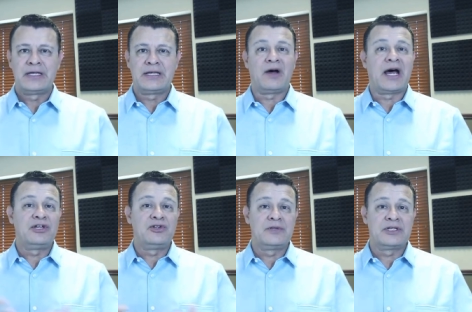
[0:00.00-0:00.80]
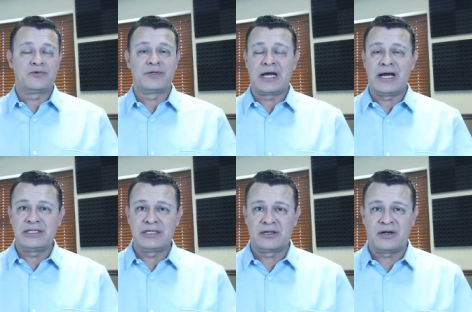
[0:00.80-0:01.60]
Now, I do this with a high
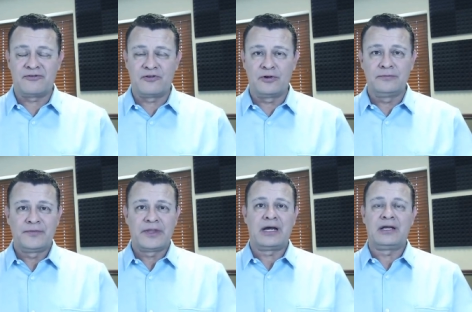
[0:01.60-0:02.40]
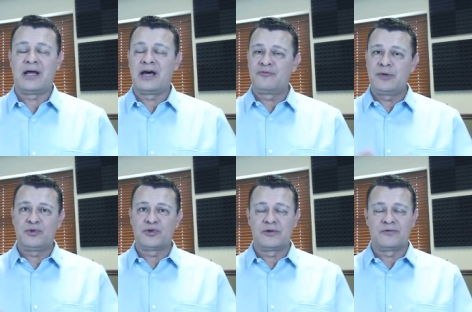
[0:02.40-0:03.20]
ticket offer. A lot of
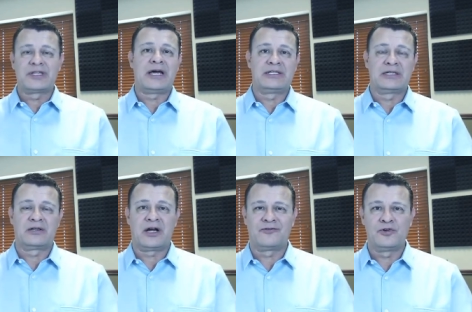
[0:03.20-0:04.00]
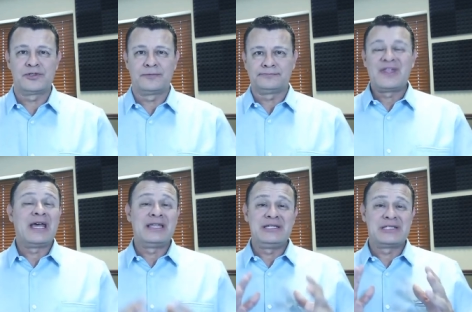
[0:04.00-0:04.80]
people do it with high ticket offers.
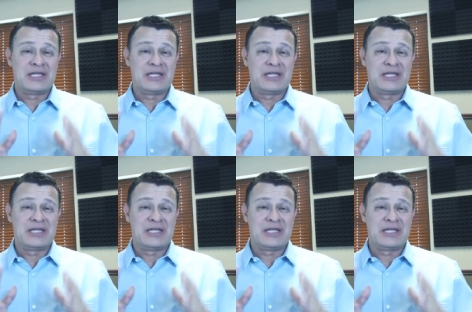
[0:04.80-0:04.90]
And these